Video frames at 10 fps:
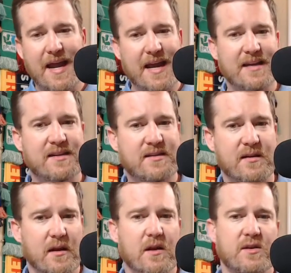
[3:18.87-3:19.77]

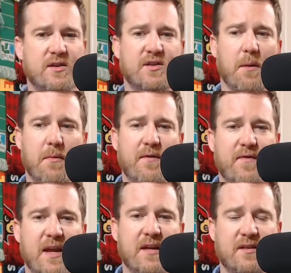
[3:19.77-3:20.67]
Is some
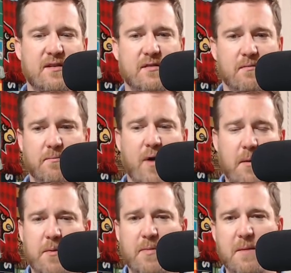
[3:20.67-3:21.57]
of this
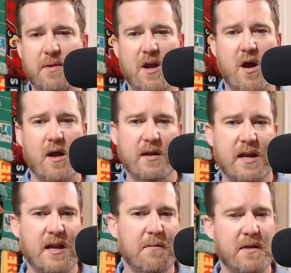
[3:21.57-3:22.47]
probably beyond
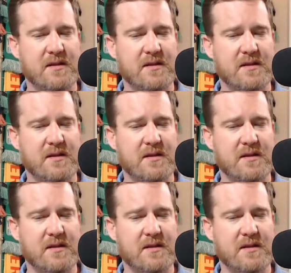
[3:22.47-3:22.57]
him?